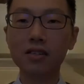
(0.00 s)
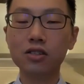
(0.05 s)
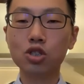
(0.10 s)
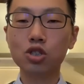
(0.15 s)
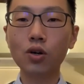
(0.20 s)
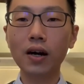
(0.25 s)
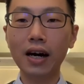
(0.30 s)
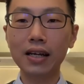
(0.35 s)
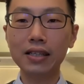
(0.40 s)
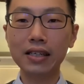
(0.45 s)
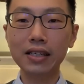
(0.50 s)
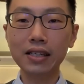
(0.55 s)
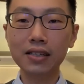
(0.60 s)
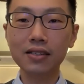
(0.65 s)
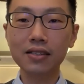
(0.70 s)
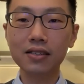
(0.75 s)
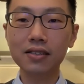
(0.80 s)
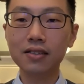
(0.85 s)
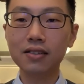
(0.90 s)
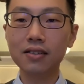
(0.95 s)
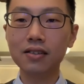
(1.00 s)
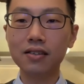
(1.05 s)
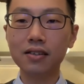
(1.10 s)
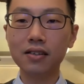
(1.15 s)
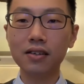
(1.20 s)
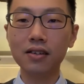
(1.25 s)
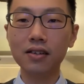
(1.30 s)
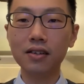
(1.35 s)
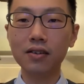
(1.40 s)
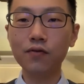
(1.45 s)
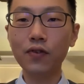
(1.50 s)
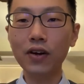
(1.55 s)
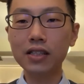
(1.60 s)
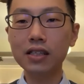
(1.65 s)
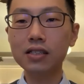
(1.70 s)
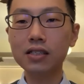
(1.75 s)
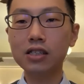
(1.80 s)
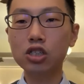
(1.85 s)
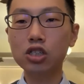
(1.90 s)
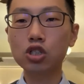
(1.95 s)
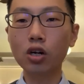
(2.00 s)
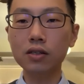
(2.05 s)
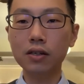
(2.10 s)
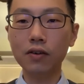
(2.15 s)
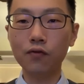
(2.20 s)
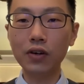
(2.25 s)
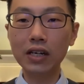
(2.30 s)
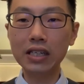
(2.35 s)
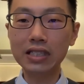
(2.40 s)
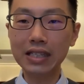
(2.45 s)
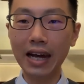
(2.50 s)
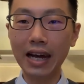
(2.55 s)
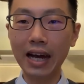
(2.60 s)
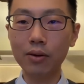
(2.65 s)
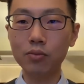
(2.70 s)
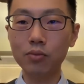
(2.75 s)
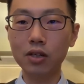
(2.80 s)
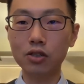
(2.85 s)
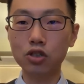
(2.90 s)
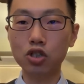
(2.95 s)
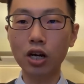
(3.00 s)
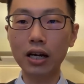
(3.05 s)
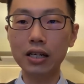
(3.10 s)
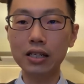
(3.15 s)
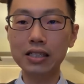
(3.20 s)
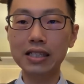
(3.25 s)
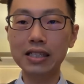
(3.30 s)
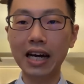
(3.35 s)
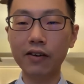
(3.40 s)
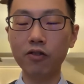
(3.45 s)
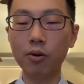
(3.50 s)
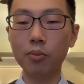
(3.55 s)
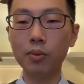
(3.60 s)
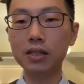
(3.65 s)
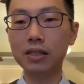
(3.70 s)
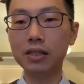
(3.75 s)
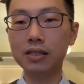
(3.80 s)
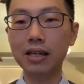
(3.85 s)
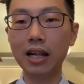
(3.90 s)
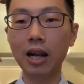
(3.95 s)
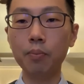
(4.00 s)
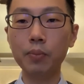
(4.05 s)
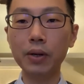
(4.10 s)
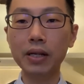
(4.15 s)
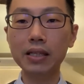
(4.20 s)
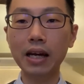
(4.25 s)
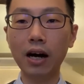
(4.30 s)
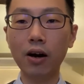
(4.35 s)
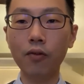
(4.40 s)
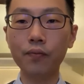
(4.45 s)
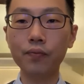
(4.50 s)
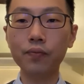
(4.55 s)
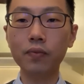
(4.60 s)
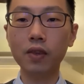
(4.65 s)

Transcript: Sure, Adi. In fact, this is not the first time the Chinese government is clamping down